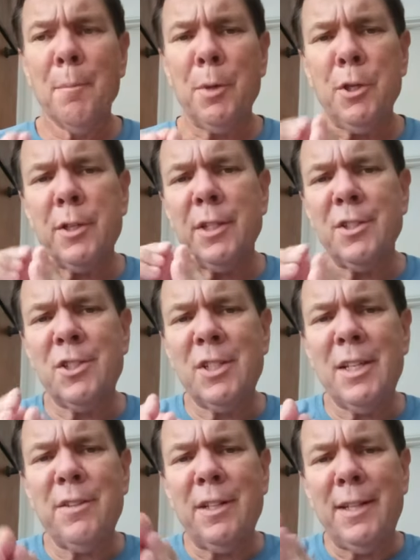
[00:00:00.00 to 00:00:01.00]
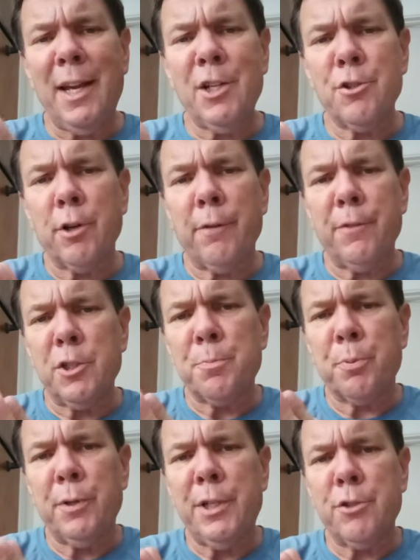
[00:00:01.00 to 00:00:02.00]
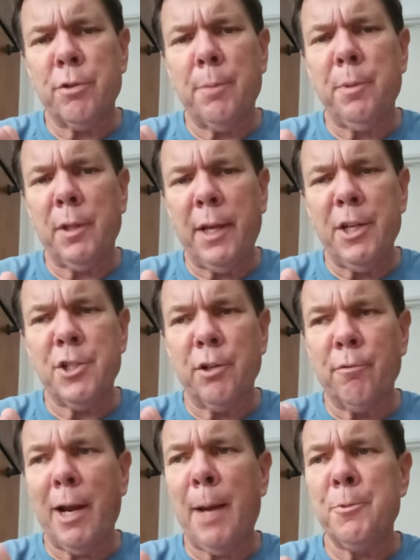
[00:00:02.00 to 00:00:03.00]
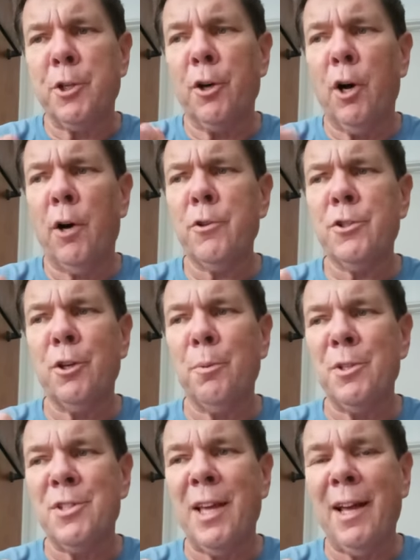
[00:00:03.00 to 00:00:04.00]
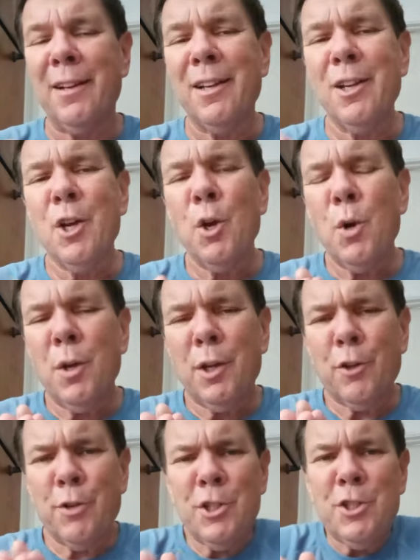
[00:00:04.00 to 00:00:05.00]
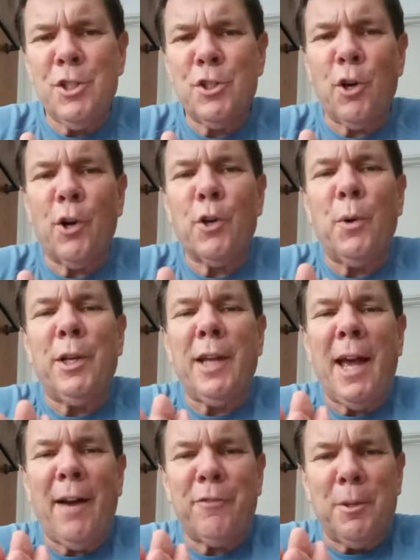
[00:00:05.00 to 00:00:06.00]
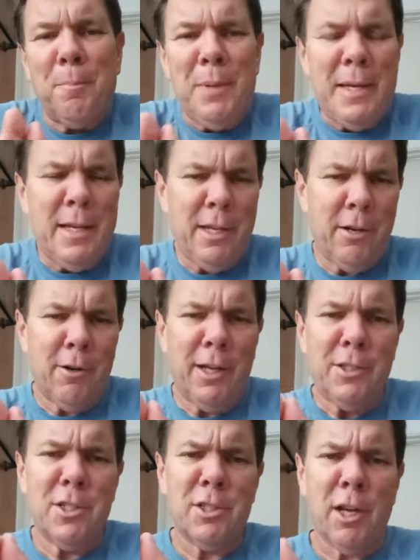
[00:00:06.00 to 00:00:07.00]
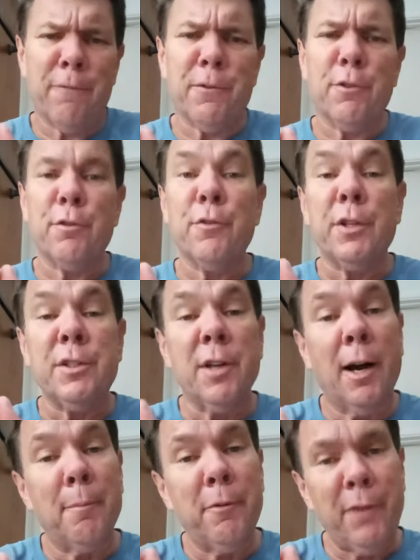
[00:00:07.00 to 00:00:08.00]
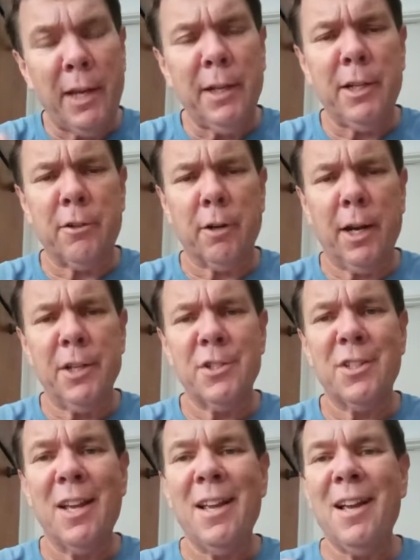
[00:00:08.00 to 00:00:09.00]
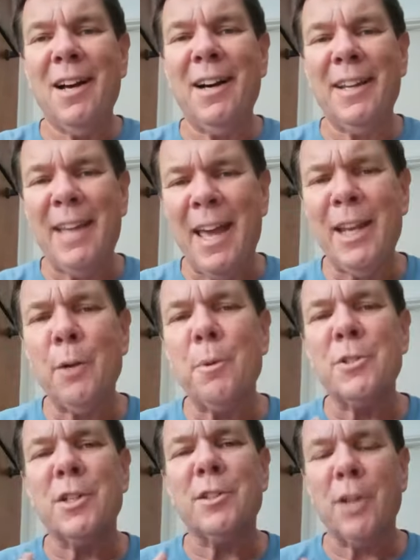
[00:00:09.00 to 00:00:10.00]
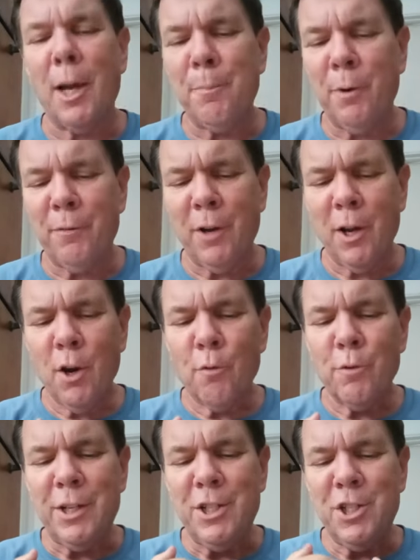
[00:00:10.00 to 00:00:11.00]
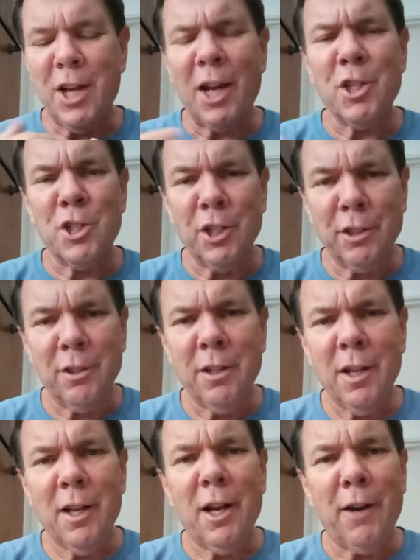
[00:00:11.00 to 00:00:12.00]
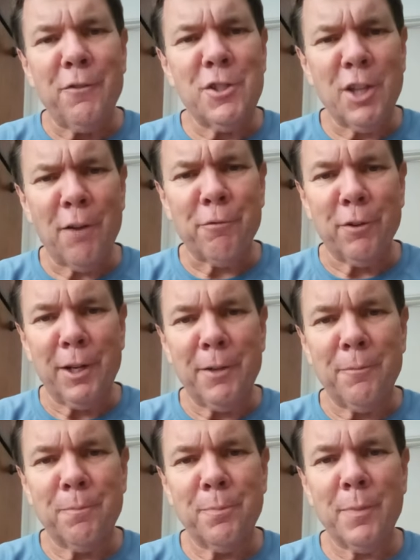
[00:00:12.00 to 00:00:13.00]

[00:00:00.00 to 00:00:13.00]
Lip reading: But you can see the nature of this pre-tribulation rapture also was that Christians aren't going to have to be here and suffer through the time of Antichrist. Again, it was a type of rejection of suffering.